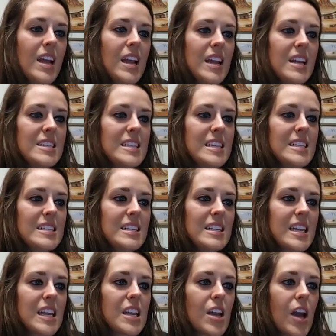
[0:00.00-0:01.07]
It is easy
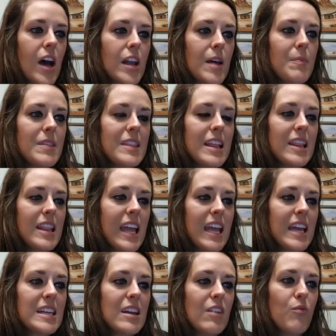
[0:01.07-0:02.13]
to get caught up in the
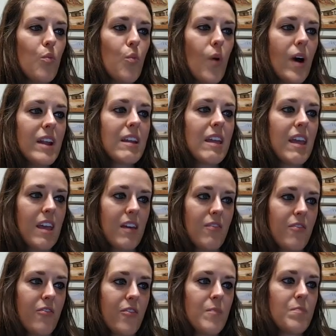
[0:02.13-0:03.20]
land of what
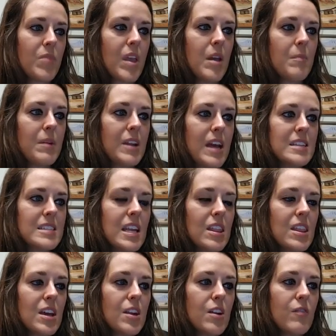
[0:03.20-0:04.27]
if. But as I
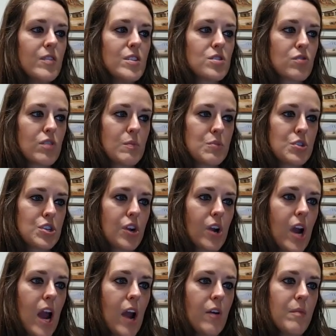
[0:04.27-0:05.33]
thought over
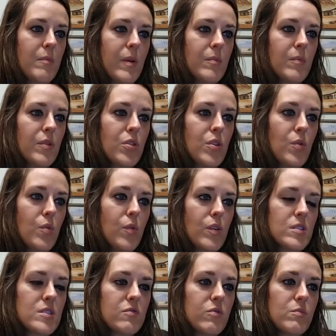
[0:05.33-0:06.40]
scripture, I remembered the
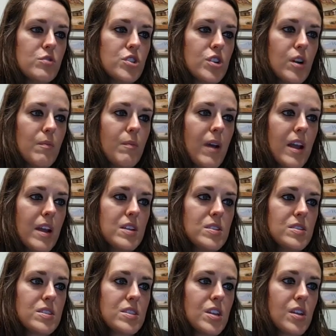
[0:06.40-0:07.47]
words from
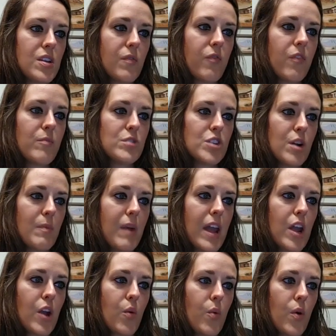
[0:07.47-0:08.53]
Jeremiah's from
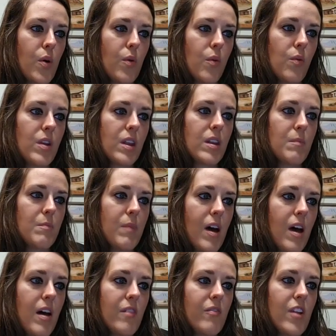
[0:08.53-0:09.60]
Jeremiah quoted
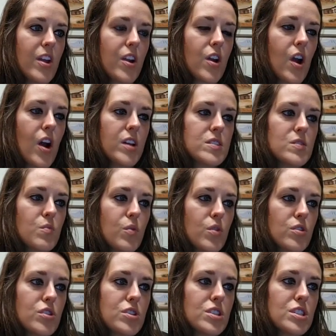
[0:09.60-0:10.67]
above and God's
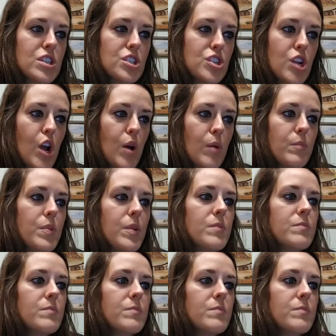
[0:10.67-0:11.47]
words to Job.